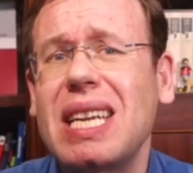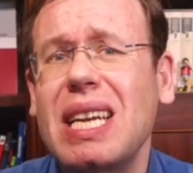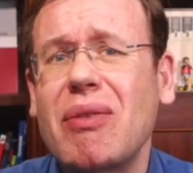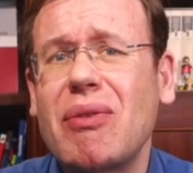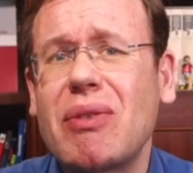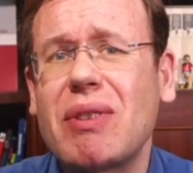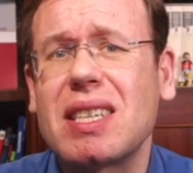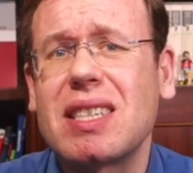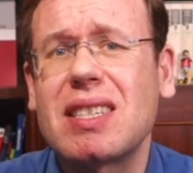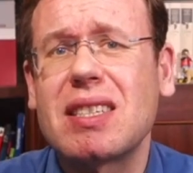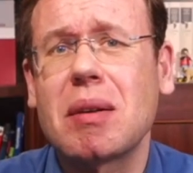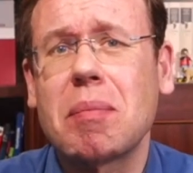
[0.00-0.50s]

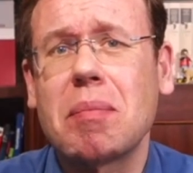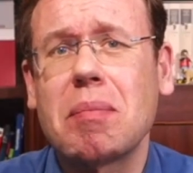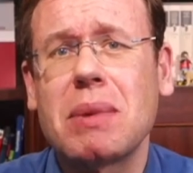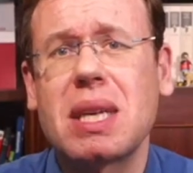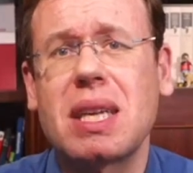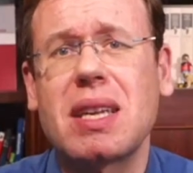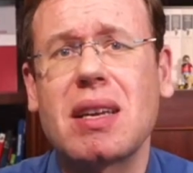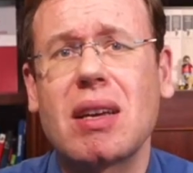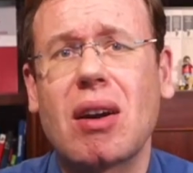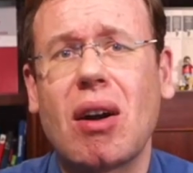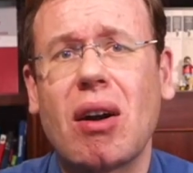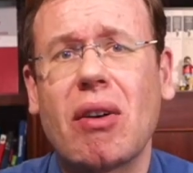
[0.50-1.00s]
if the
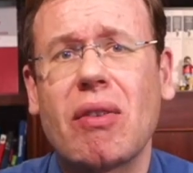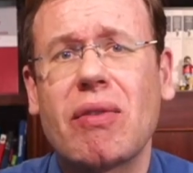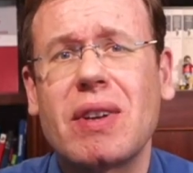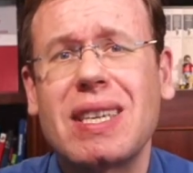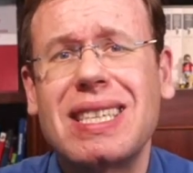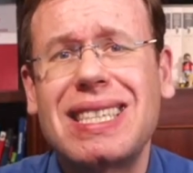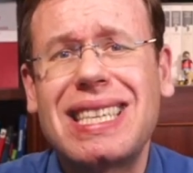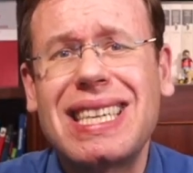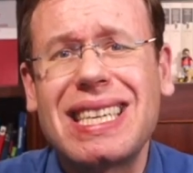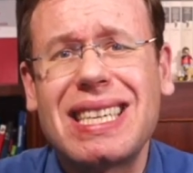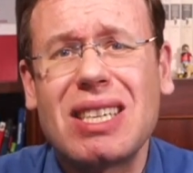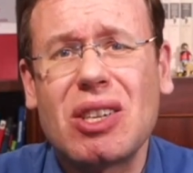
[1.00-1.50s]
submitting author
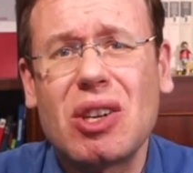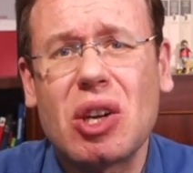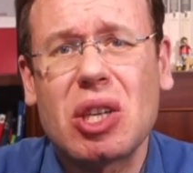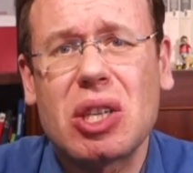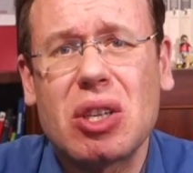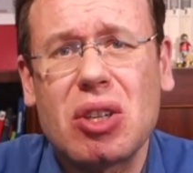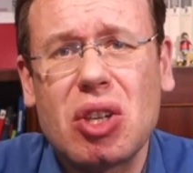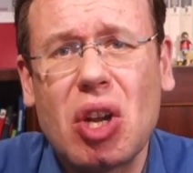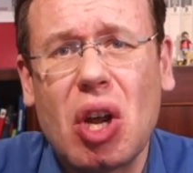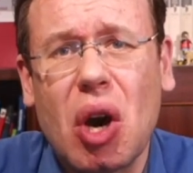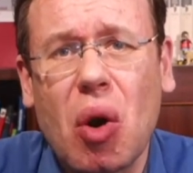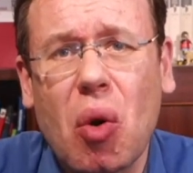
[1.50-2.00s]
did
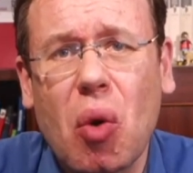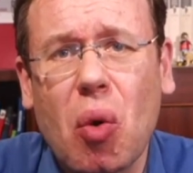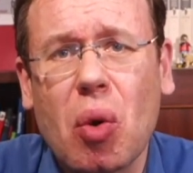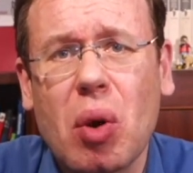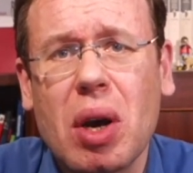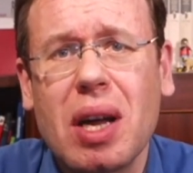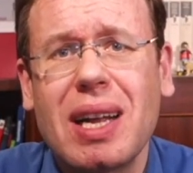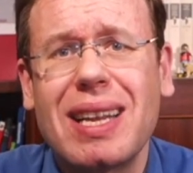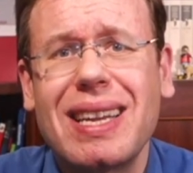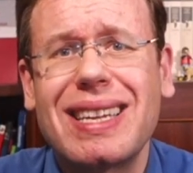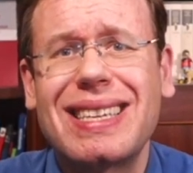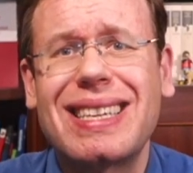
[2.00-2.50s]
not
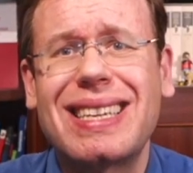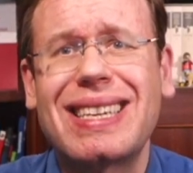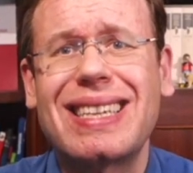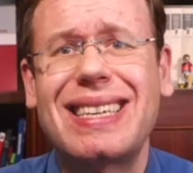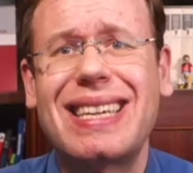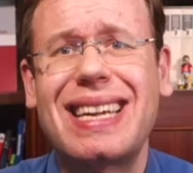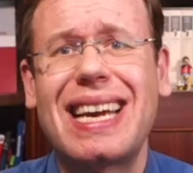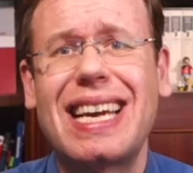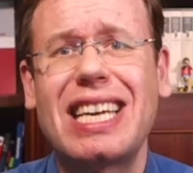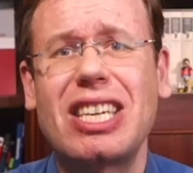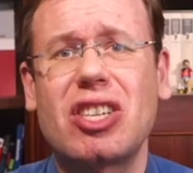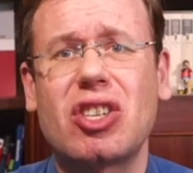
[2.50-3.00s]
know the
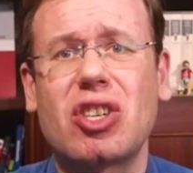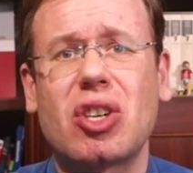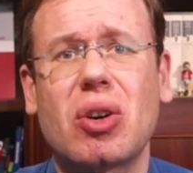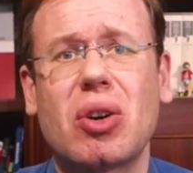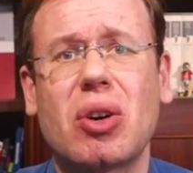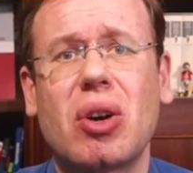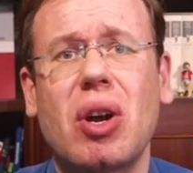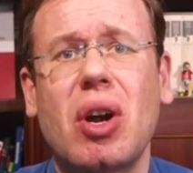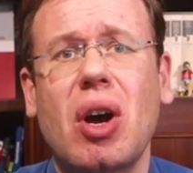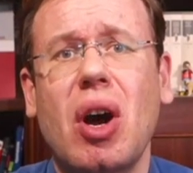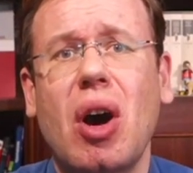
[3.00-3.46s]
nature